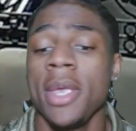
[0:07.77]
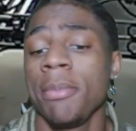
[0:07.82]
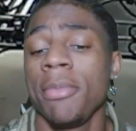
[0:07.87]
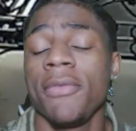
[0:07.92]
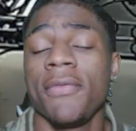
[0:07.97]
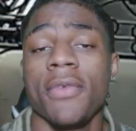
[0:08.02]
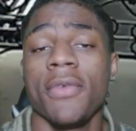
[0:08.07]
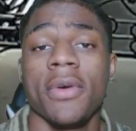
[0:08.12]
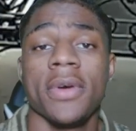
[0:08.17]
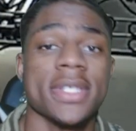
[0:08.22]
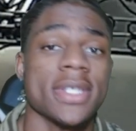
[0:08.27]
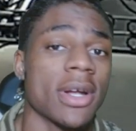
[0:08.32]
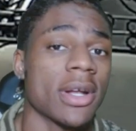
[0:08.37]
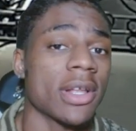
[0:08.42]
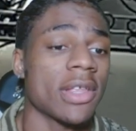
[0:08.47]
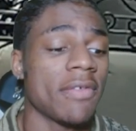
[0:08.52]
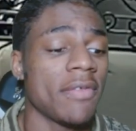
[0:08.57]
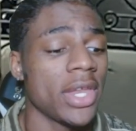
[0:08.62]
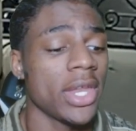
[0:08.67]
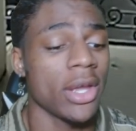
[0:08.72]
Before we start
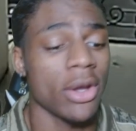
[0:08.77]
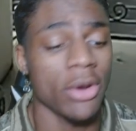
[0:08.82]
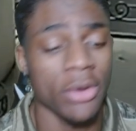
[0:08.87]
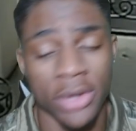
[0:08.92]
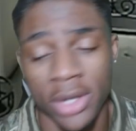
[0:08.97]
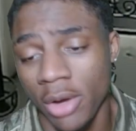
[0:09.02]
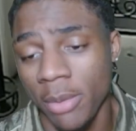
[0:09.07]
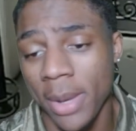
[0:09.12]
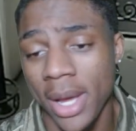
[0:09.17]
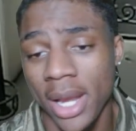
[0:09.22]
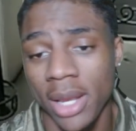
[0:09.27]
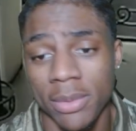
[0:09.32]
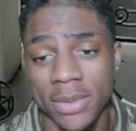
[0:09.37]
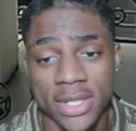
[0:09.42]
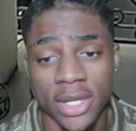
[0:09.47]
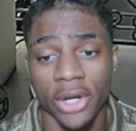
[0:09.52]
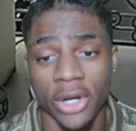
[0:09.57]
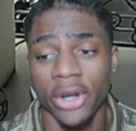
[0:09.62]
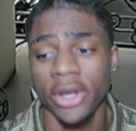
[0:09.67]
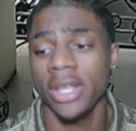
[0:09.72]
the video, nobody
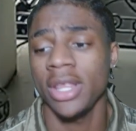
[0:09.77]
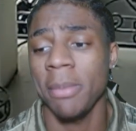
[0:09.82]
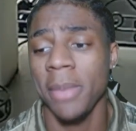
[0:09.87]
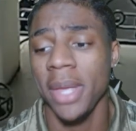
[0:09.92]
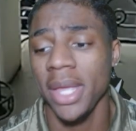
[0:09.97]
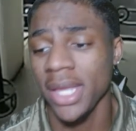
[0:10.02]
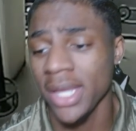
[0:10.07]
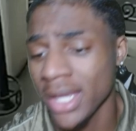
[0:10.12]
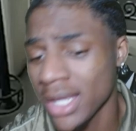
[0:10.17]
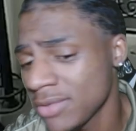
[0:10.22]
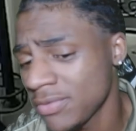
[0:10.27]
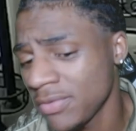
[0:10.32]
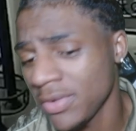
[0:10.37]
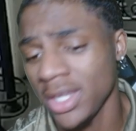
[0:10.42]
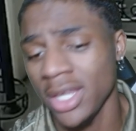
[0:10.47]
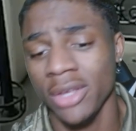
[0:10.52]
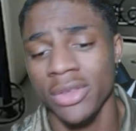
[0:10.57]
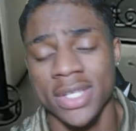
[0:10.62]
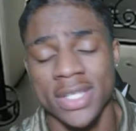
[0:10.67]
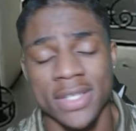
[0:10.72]
was hurt in the making of this
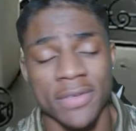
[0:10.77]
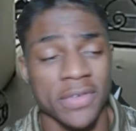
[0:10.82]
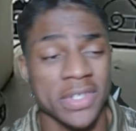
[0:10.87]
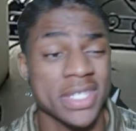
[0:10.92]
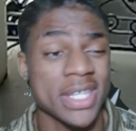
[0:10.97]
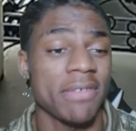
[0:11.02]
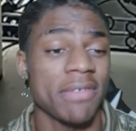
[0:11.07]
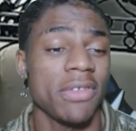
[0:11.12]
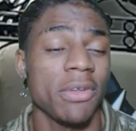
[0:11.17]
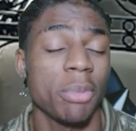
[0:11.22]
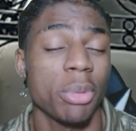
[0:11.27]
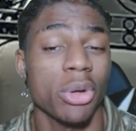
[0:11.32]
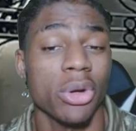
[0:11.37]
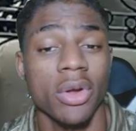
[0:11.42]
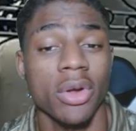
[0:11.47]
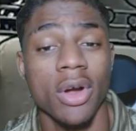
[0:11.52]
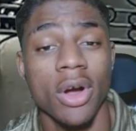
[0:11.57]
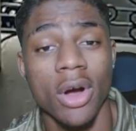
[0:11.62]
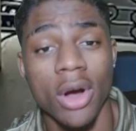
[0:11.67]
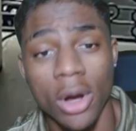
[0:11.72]
video. This is for safety
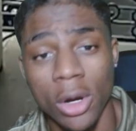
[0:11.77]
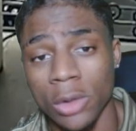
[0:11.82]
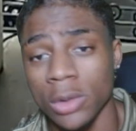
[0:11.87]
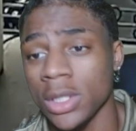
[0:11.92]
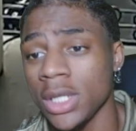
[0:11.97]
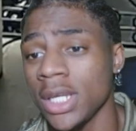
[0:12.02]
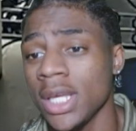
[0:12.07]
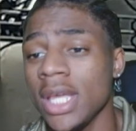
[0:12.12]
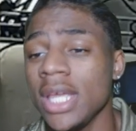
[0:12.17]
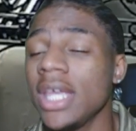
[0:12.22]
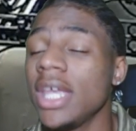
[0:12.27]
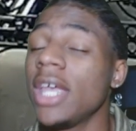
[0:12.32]
protocol only.